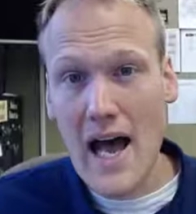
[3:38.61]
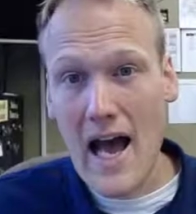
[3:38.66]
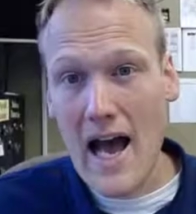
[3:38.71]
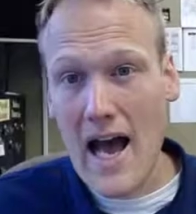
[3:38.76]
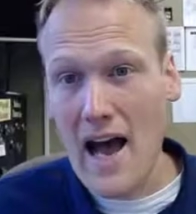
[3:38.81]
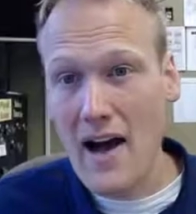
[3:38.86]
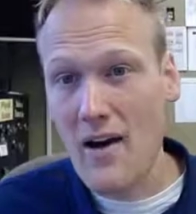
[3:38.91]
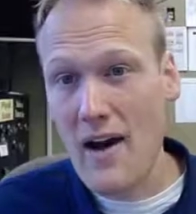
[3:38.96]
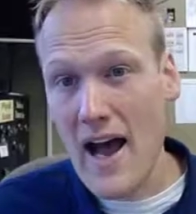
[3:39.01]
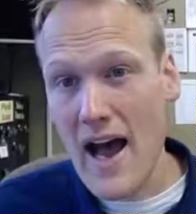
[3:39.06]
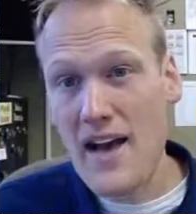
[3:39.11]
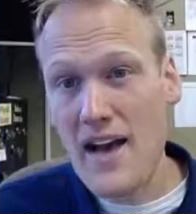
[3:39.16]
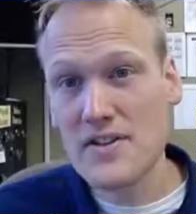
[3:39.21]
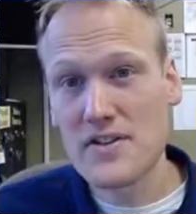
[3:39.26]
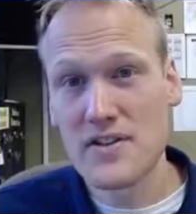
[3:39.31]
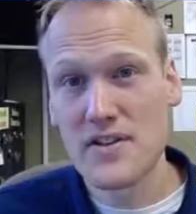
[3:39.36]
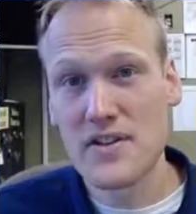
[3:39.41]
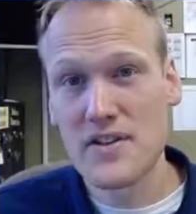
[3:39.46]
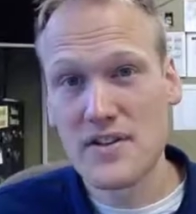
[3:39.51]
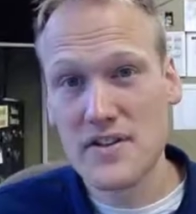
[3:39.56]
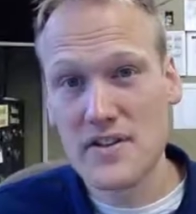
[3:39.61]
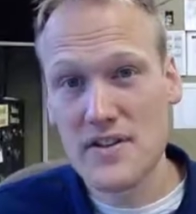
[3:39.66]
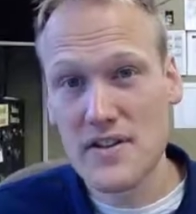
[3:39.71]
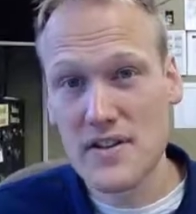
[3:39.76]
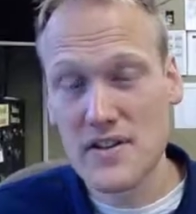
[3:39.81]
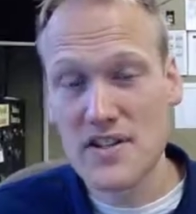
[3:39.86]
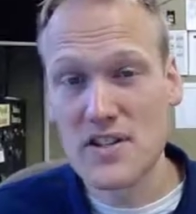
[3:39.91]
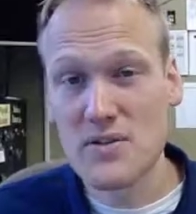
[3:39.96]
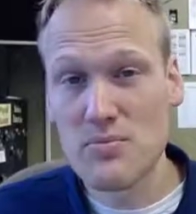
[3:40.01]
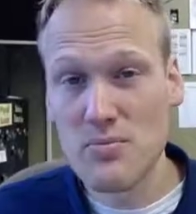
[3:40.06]
how hazardous
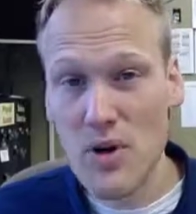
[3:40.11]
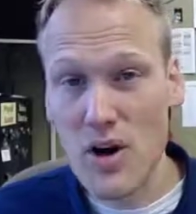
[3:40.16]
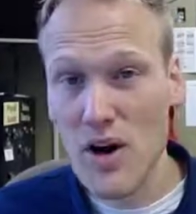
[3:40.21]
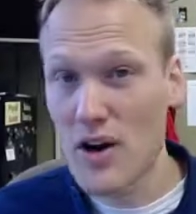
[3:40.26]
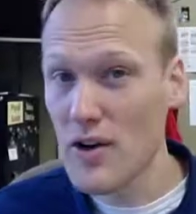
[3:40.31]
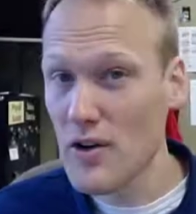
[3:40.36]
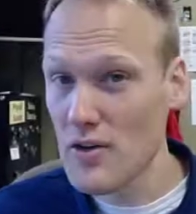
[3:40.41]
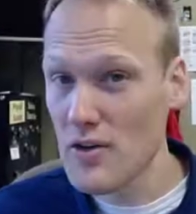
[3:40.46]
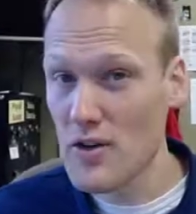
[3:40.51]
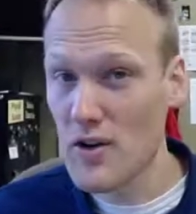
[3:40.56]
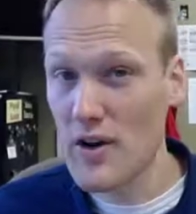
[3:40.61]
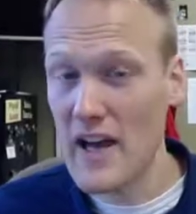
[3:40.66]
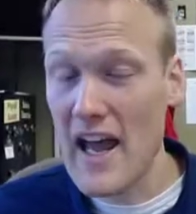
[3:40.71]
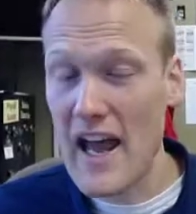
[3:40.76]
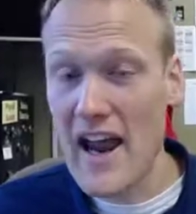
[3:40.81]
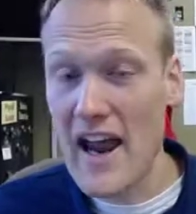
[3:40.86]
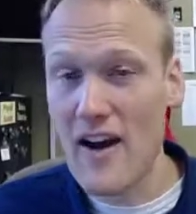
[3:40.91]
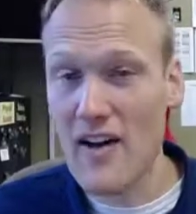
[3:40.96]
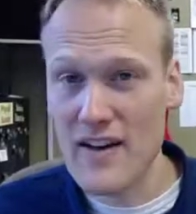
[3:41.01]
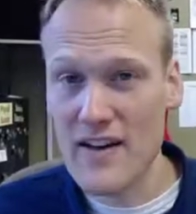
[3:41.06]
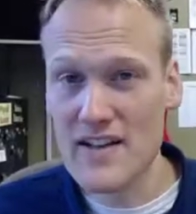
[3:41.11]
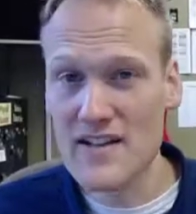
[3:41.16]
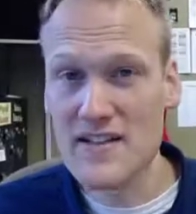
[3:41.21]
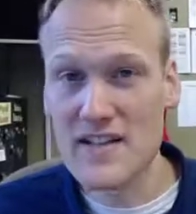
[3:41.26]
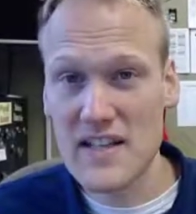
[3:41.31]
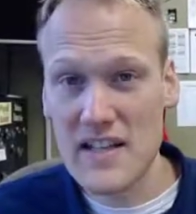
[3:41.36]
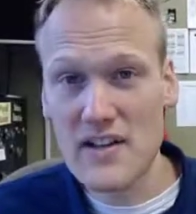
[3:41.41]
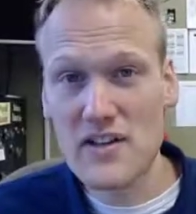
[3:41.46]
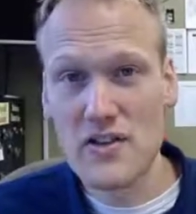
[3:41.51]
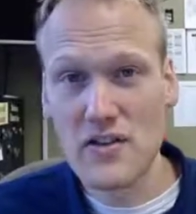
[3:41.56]
the smog or the air
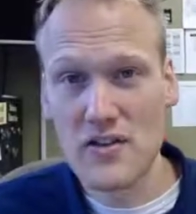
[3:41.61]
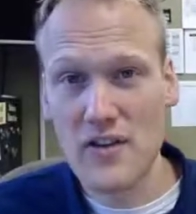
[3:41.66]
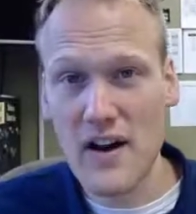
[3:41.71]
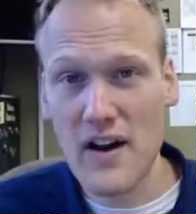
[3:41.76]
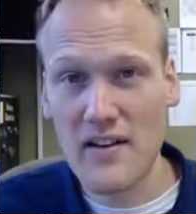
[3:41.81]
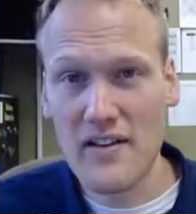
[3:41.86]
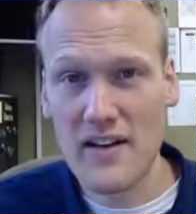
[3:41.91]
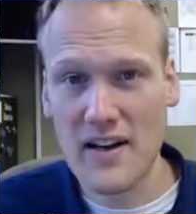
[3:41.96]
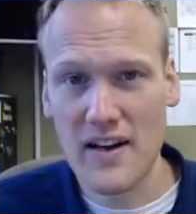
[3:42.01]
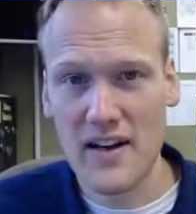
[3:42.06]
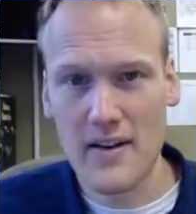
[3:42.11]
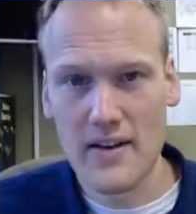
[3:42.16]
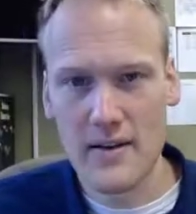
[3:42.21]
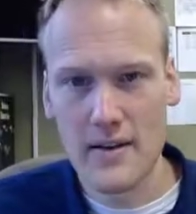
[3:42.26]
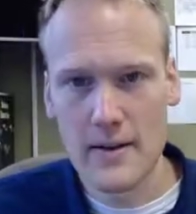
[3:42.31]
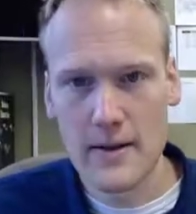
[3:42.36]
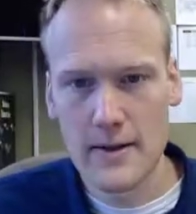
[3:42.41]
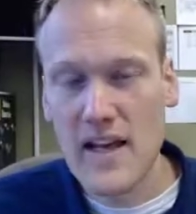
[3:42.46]
is in your area